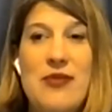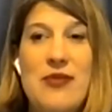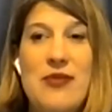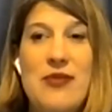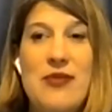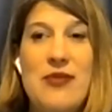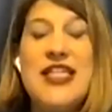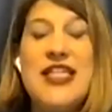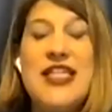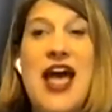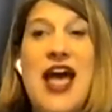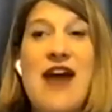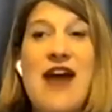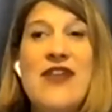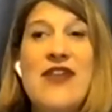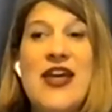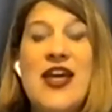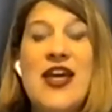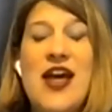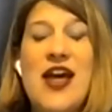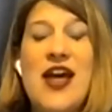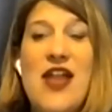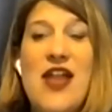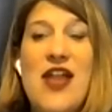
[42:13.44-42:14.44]
is
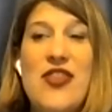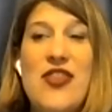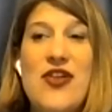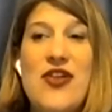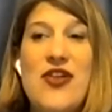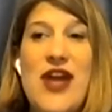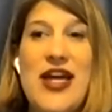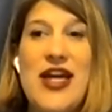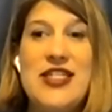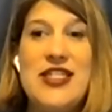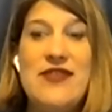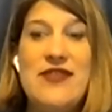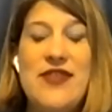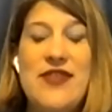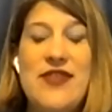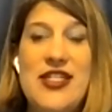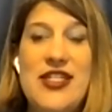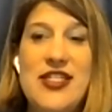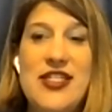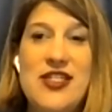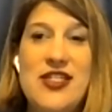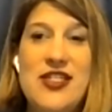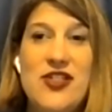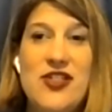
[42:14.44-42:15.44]
having other activities
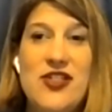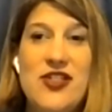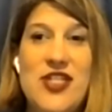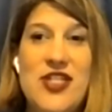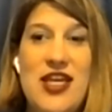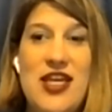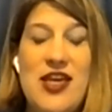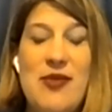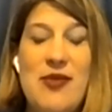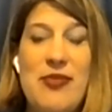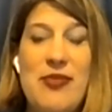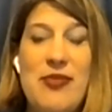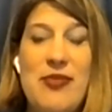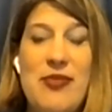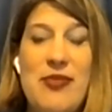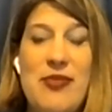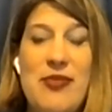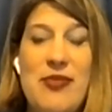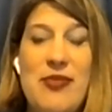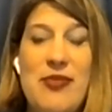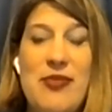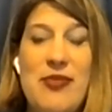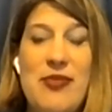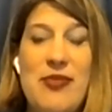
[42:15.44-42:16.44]
that are taking place
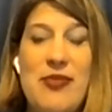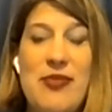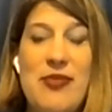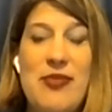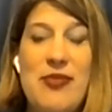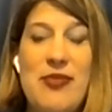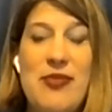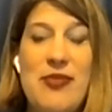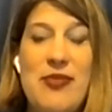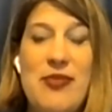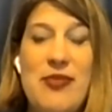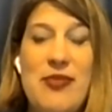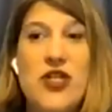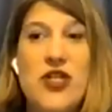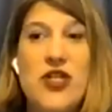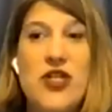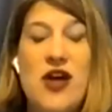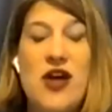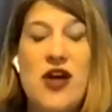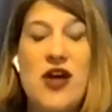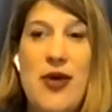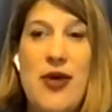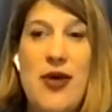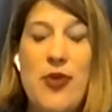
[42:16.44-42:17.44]
while we're
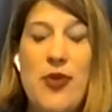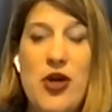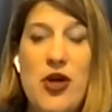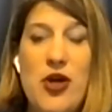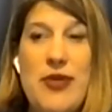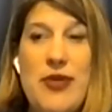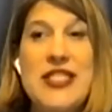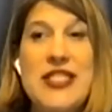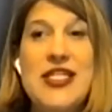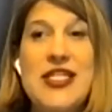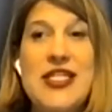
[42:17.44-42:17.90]
talking about the book.